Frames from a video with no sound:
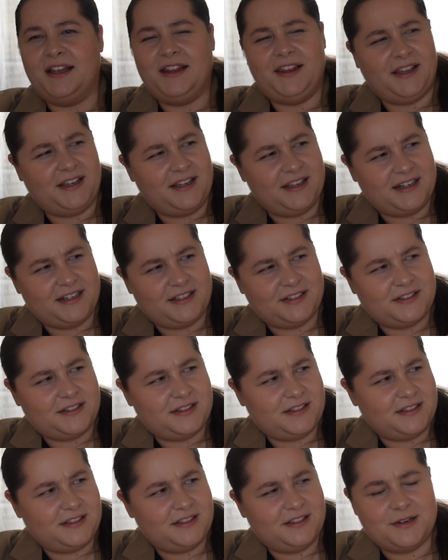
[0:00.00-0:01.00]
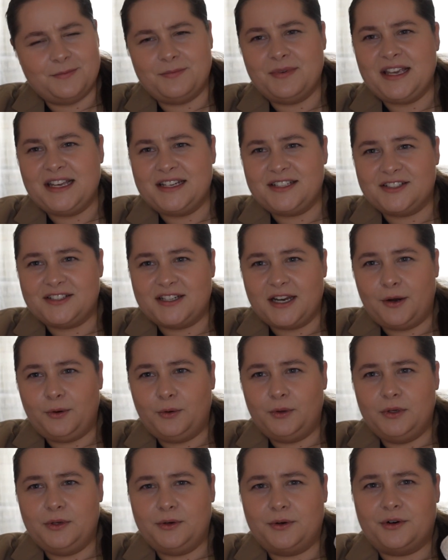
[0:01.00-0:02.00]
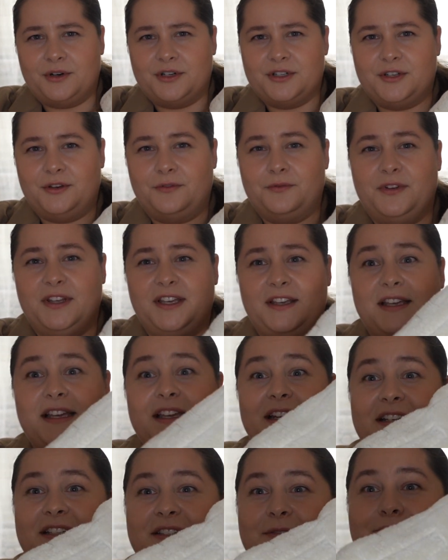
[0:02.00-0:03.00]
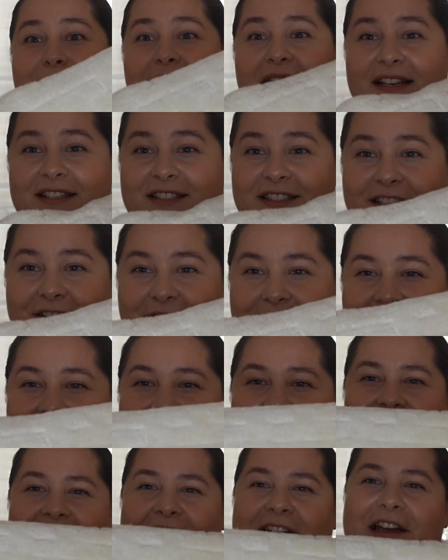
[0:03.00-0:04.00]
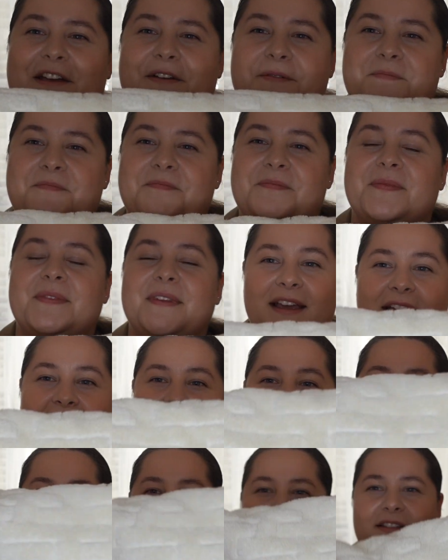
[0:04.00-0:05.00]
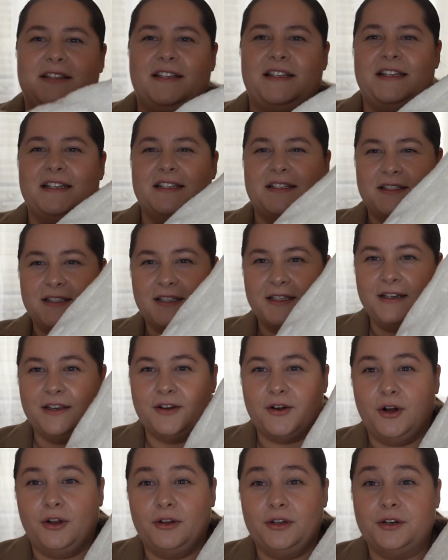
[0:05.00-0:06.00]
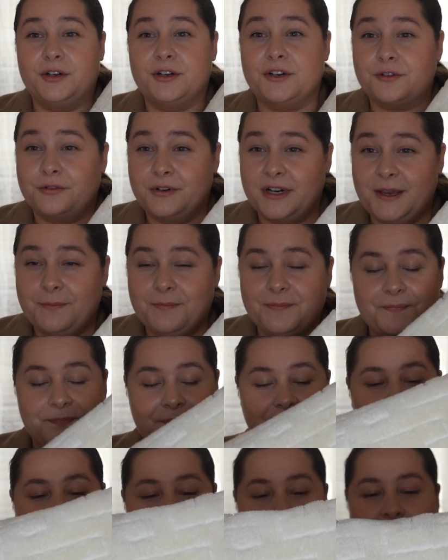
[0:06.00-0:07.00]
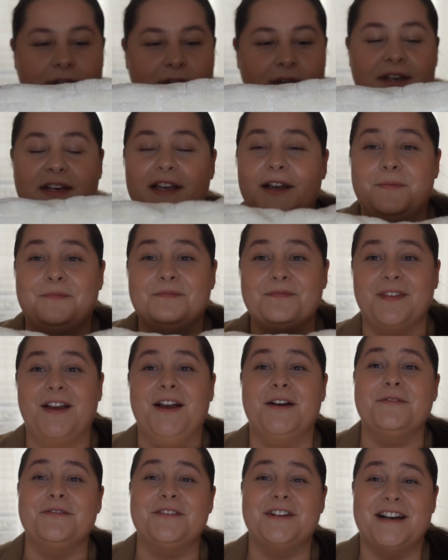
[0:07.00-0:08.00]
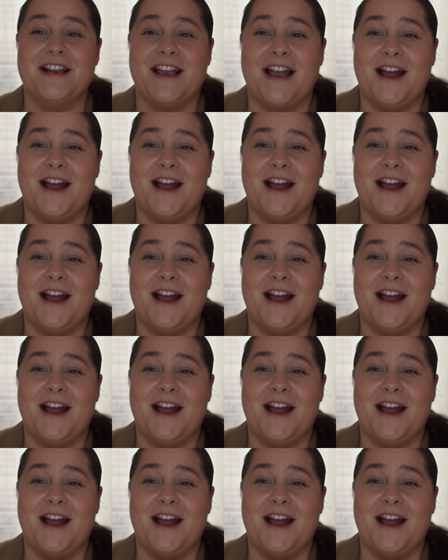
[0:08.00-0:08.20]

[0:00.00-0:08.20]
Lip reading: I think it is the beach towel or something. It is massive, and it is in the color cream, and yeah, I'm very